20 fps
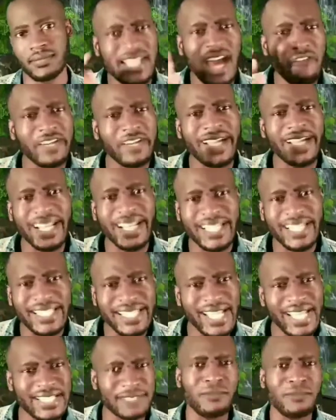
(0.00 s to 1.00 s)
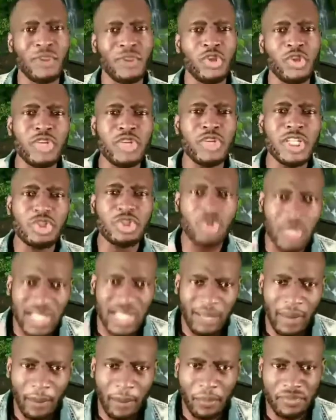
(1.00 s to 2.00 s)
African leaders, you need to
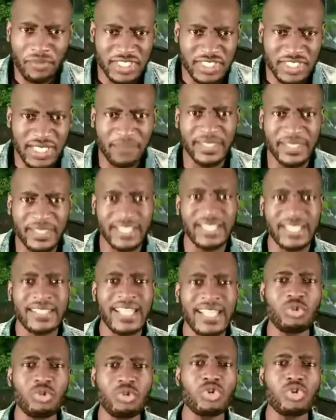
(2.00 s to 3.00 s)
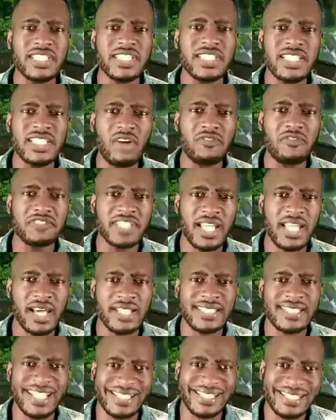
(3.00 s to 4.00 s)
come up with something that will
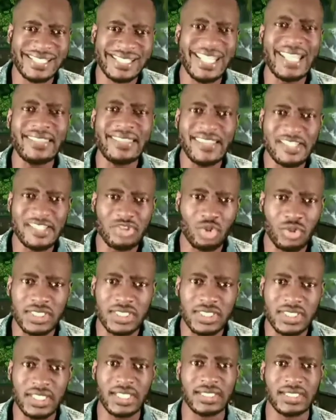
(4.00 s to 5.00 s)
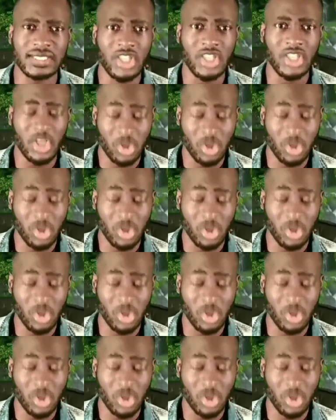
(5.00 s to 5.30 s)
self-sustain this continent.